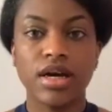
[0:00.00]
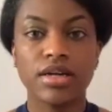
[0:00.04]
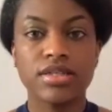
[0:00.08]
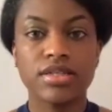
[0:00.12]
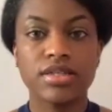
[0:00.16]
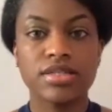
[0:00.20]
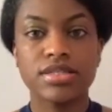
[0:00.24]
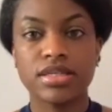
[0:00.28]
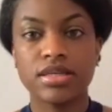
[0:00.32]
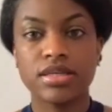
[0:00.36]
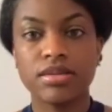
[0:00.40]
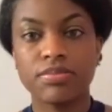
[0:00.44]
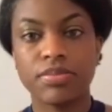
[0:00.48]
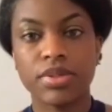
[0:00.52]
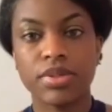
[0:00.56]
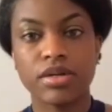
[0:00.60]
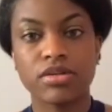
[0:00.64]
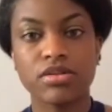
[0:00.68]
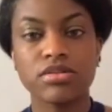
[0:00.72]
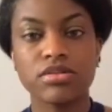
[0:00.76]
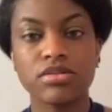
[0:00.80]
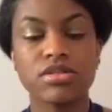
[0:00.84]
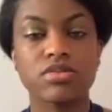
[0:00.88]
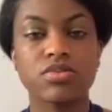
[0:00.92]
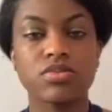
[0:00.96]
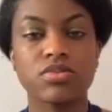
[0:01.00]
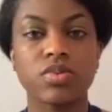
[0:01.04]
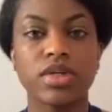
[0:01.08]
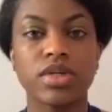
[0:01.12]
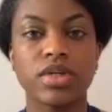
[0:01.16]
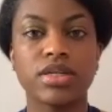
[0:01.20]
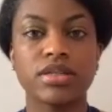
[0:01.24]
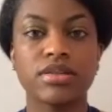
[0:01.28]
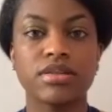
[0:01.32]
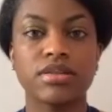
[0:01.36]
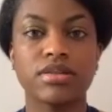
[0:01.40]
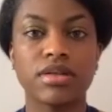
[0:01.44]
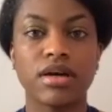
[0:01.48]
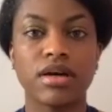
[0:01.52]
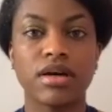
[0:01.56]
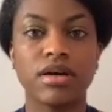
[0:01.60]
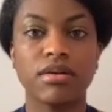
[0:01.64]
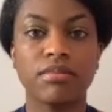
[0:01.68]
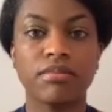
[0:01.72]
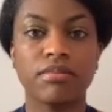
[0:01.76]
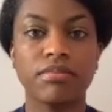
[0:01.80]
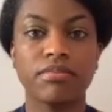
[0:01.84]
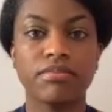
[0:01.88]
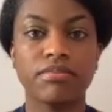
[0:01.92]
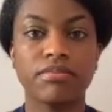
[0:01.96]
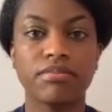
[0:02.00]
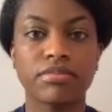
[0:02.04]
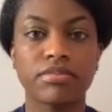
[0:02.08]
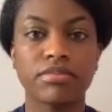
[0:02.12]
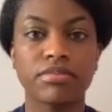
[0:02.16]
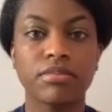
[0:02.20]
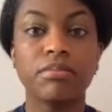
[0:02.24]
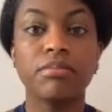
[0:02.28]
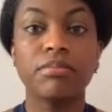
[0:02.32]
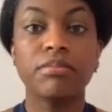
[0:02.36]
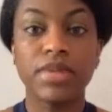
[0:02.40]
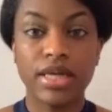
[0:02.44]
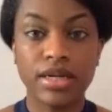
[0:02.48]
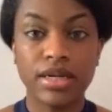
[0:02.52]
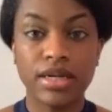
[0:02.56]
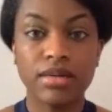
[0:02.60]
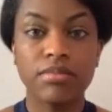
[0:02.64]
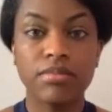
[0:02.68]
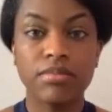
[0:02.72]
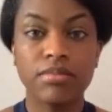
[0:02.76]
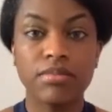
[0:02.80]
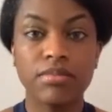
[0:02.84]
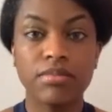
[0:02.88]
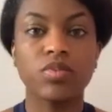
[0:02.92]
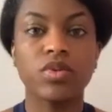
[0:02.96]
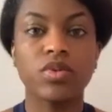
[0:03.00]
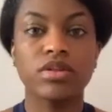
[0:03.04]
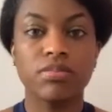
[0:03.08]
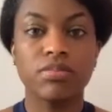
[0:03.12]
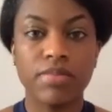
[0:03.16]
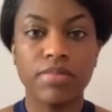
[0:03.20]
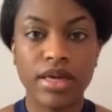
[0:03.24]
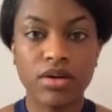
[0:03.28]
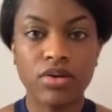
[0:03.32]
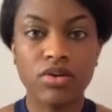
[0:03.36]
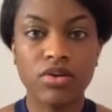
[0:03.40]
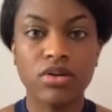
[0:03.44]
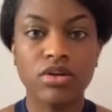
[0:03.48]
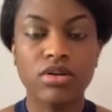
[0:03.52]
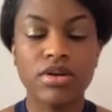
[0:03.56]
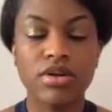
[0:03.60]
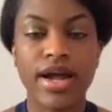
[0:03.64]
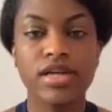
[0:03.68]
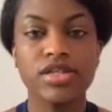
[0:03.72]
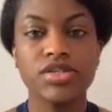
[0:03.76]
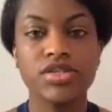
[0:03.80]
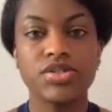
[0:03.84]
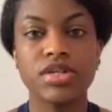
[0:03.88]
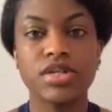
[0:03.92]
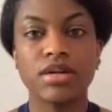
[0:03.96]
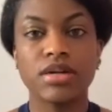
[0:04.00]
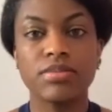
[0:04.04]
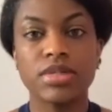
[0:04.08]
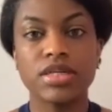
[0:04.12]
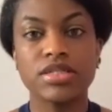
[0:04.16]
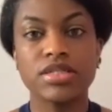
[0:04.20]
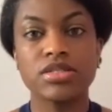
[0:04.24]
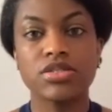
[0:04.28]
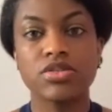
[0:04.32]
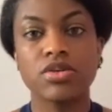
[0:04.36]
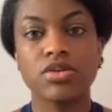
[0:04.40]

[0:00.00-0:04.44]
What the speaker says: seat belts with men in mind, with male crash dummies.